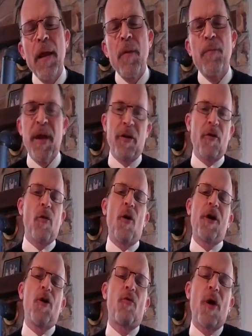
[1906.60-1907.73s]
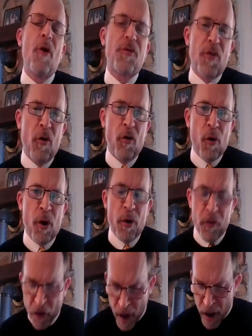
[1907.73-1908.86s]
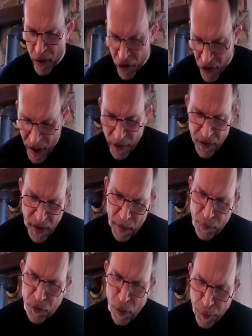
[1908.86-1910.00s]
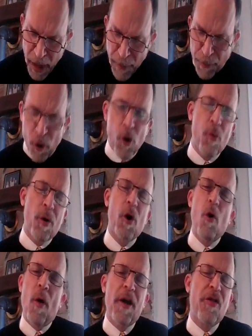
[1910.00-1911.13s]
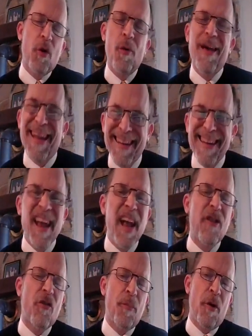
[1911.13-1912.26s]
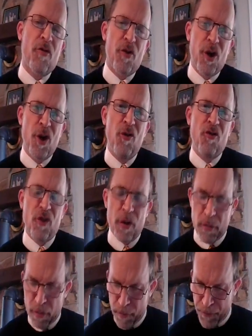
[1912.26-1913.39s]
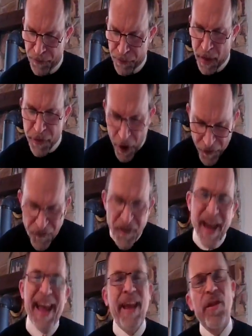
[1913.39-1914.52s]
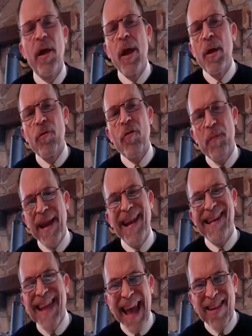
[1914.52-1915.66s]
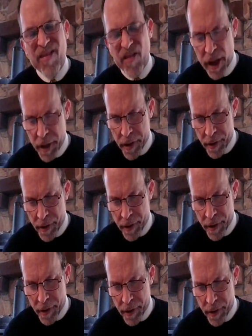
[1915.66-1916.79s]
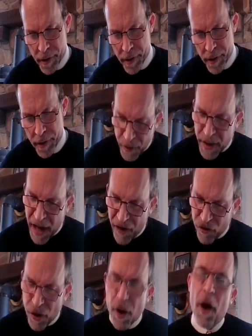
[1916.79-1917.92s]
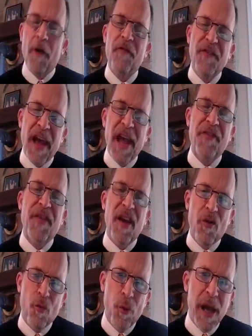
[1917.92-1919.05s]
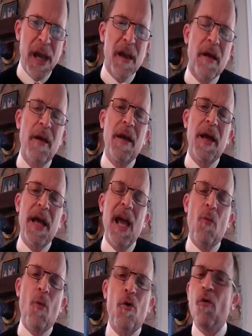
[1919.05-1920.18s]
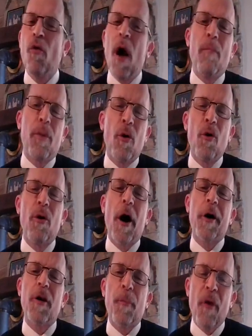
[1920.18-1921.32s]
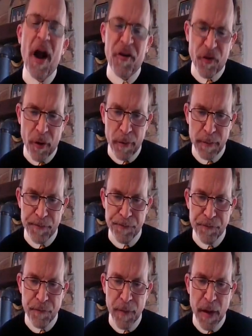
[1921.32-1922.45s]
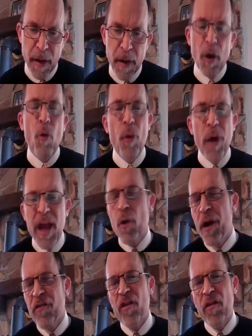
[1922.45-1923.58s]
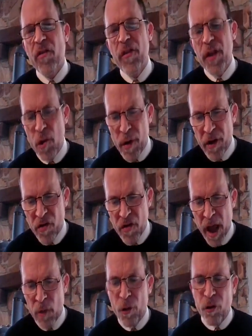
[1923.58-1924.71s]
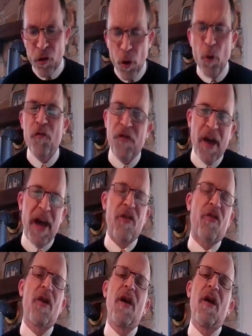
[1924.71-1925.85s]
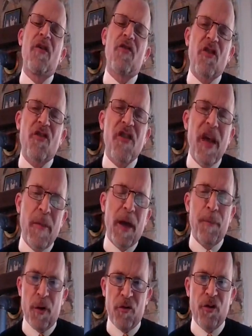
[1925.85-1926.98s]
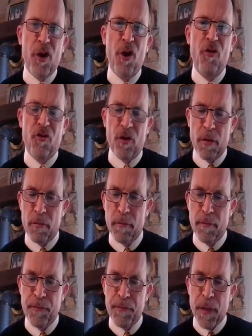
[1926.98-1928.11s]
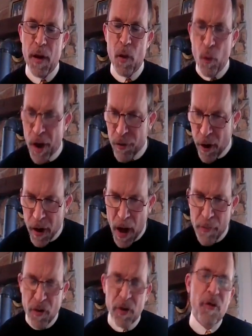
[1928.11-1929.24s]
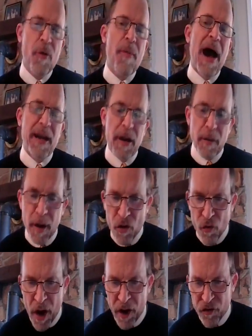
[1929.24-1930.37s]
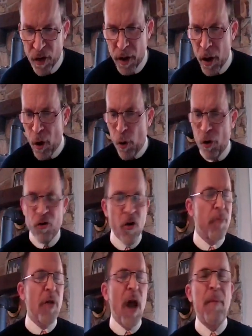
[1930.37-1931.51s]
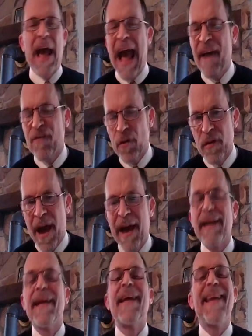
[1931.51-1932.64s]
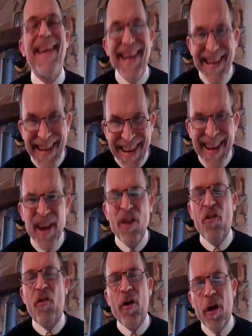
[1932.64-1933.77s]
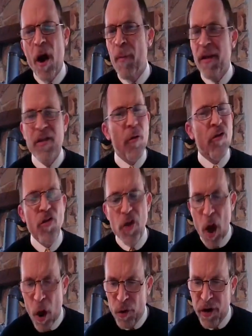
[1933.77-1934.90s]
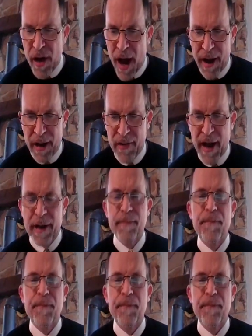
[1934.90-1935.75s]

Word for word: Peter, the one who wrote those words, sent them to people who were going through intense persecution. Their faith was being tested. The foundation of faith is weak. It crumble under pressure. We Christians in the USA will soon face systemic persecution. Whether it comes under the Biden administration or sometime after that, it is coming. There is no denying that.